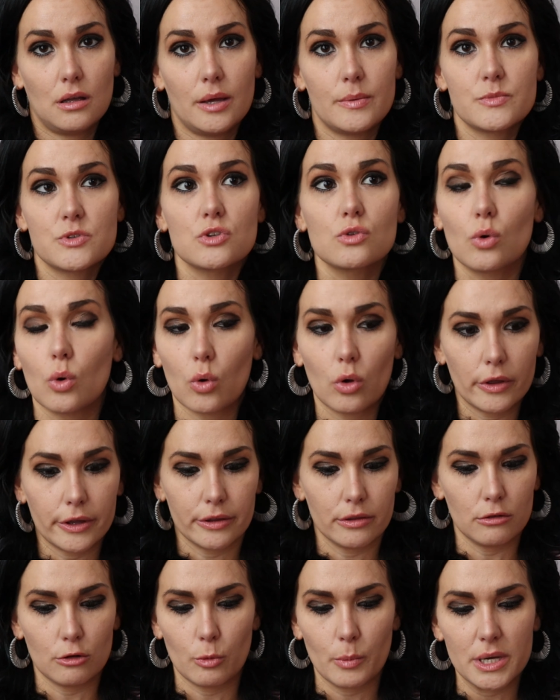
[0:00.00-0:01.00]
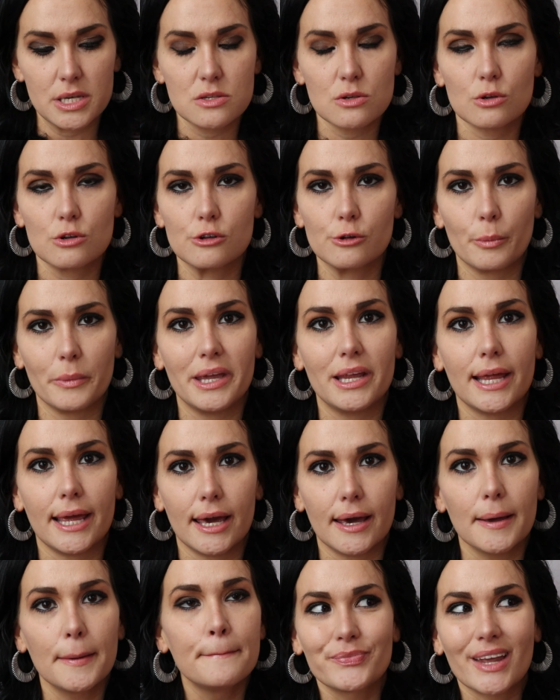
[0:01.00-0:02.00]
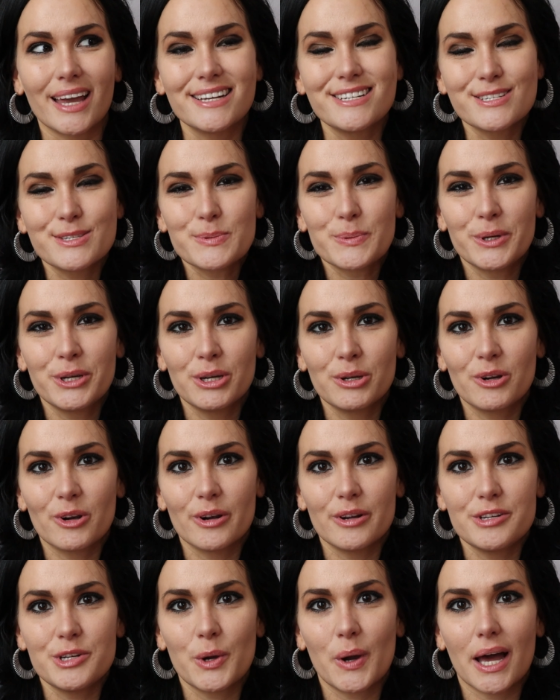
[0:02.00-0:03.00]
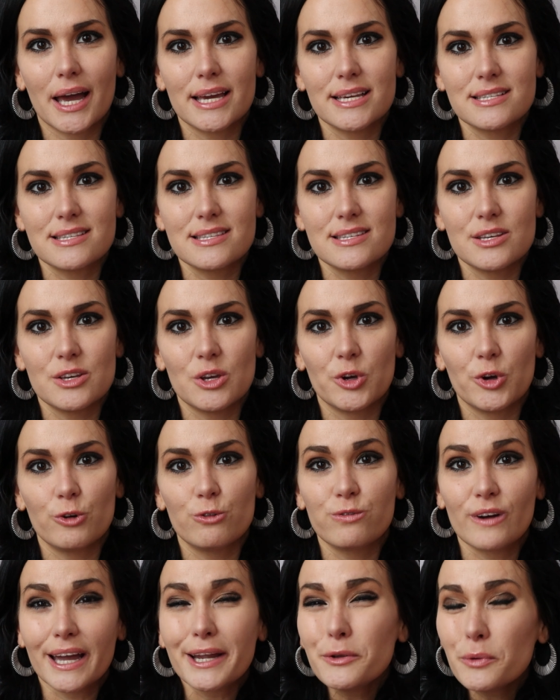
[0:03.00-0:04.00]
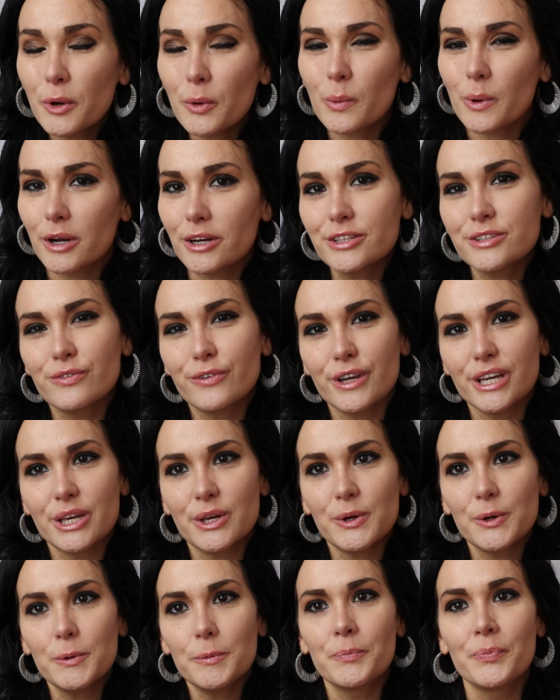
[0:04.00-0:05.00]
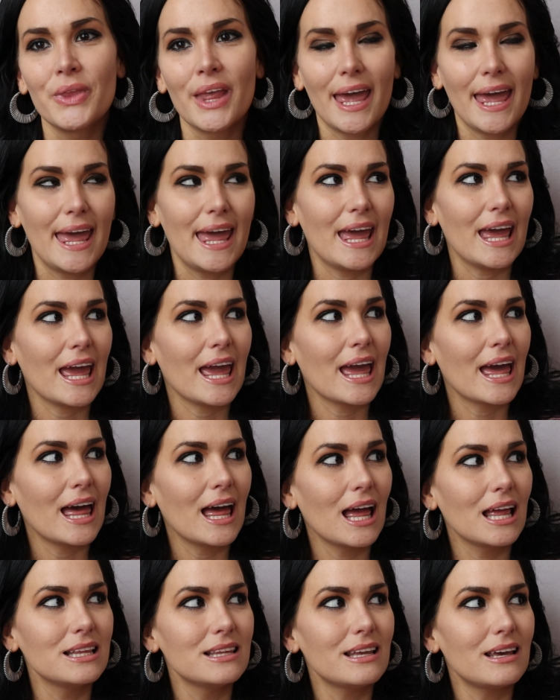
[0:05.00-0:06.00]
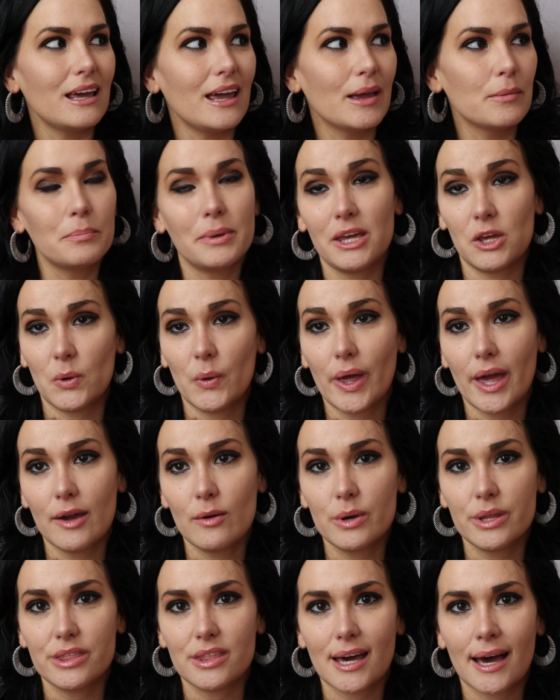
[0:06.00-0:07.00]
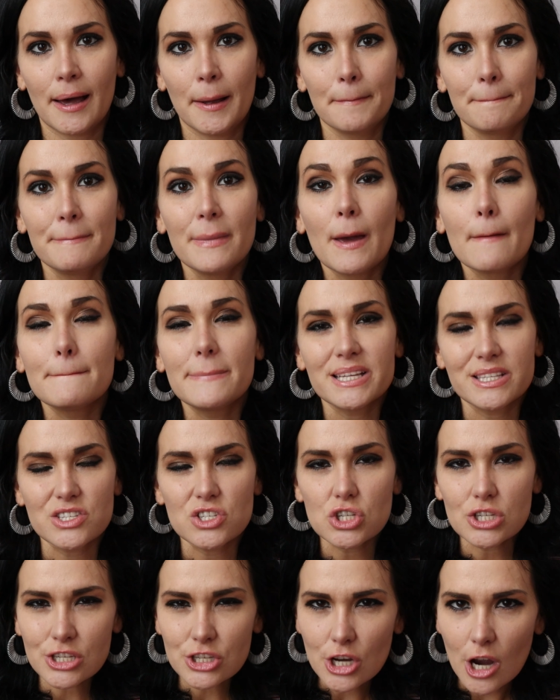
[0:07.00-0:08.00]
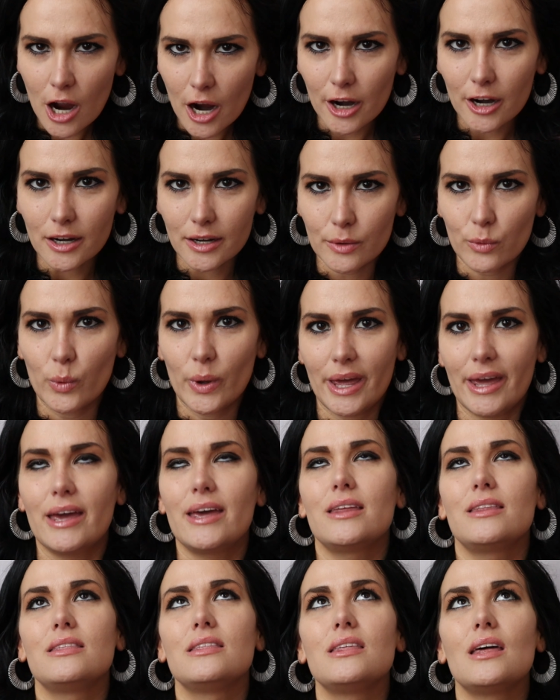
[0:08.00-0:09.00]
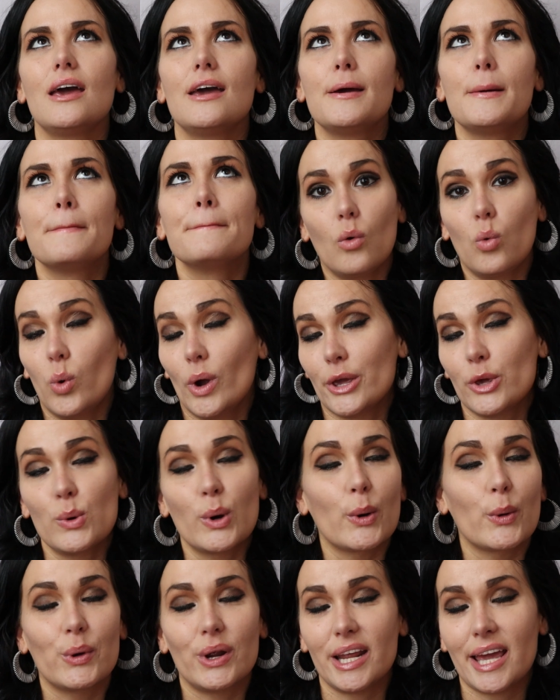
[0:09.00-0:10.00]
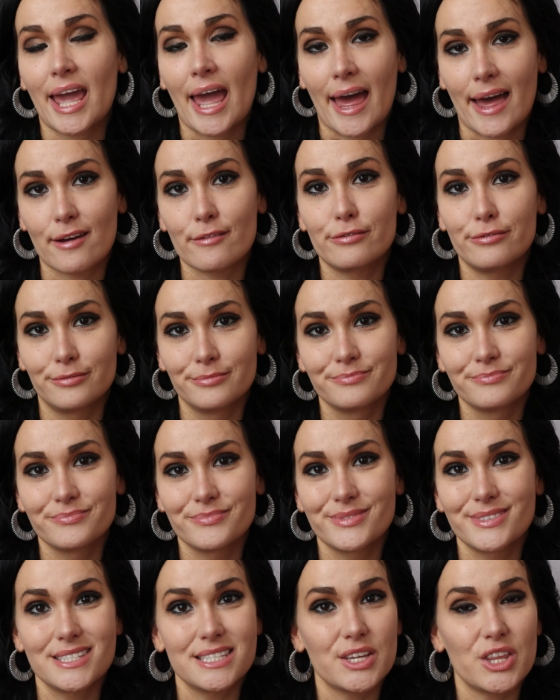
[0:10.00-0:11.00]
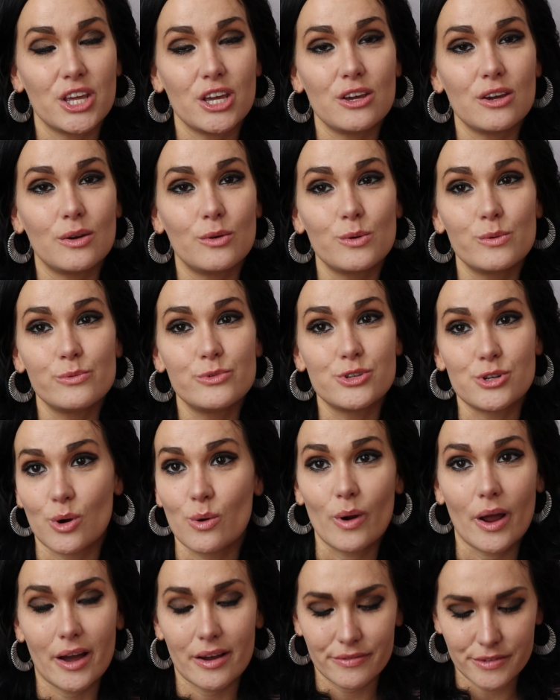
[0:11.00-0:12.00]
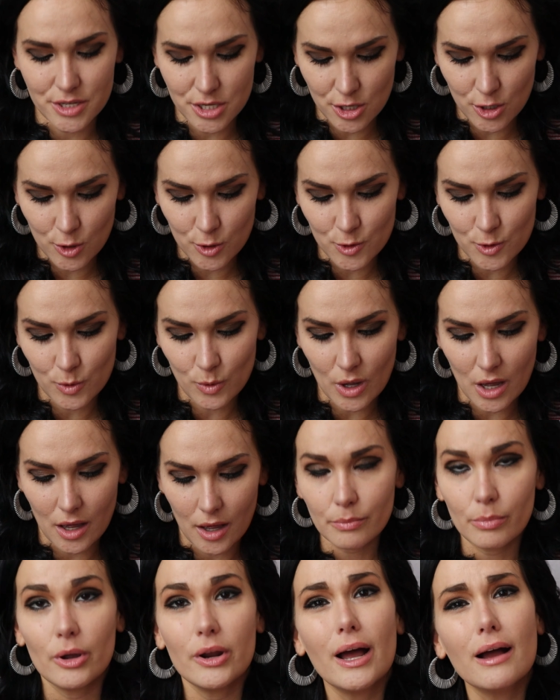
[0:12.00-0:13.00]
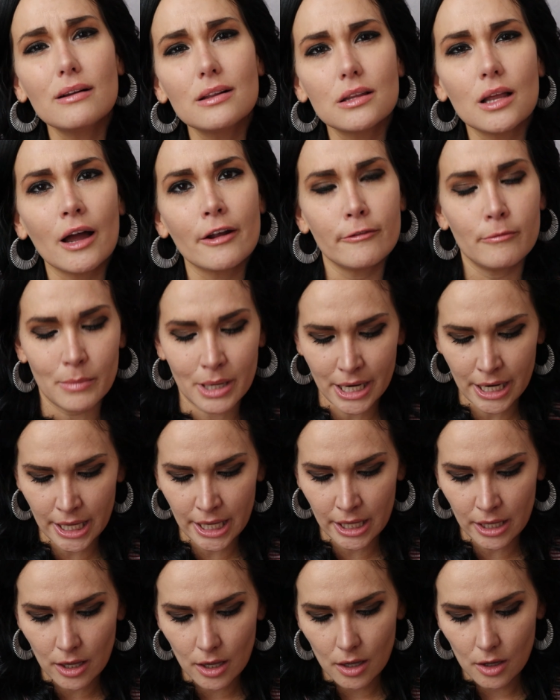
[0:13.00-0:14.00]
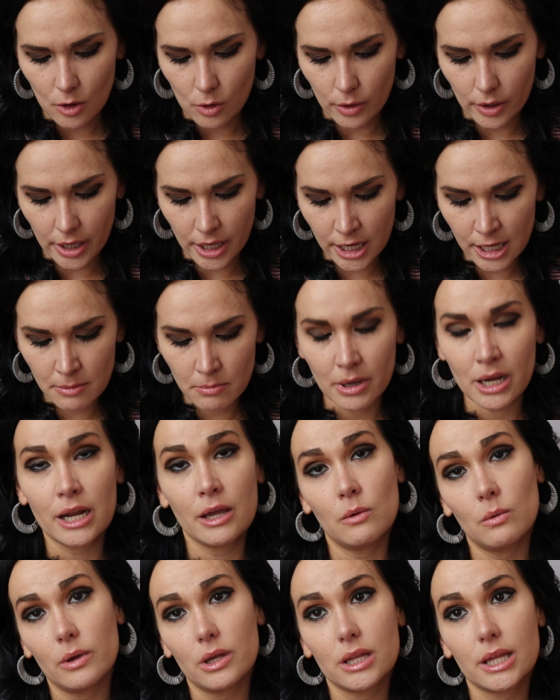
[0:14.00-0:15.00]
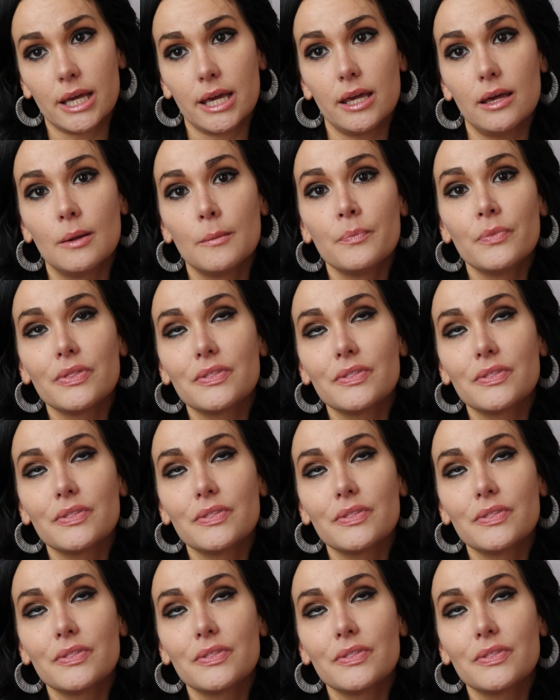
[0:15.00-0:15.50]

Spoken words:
am scrolling through my social media. I just want to encourage you guys to find what works for you and be okay with that. But start with what you already have, so that you don't have to put out a lot of money, or any money really,